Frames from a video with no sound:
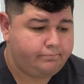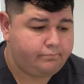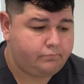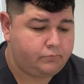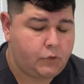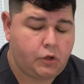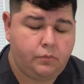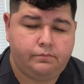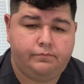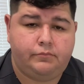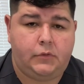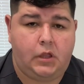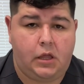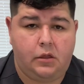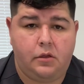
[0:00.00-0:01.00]
No,
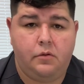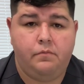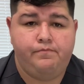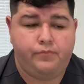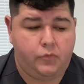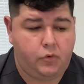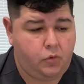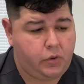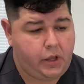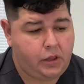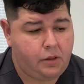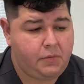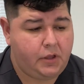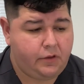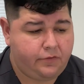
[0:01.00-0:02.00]
thank you. Okay,
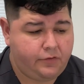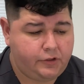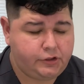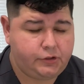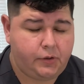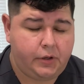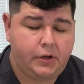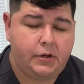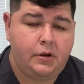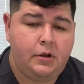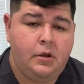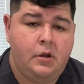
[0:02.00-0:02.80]
let me get situated.